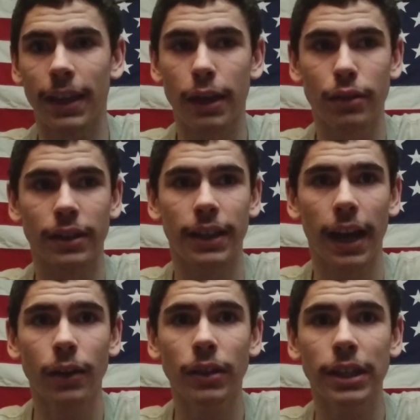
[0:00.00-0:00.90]
is
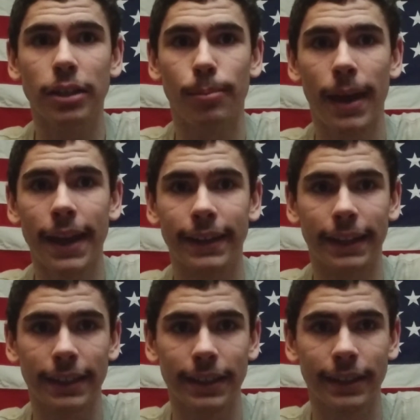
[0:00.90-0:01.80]
entirely
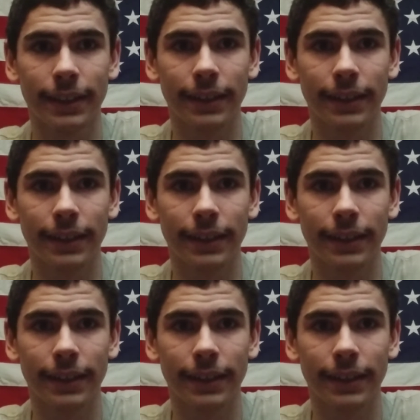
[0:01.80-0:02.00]
dependent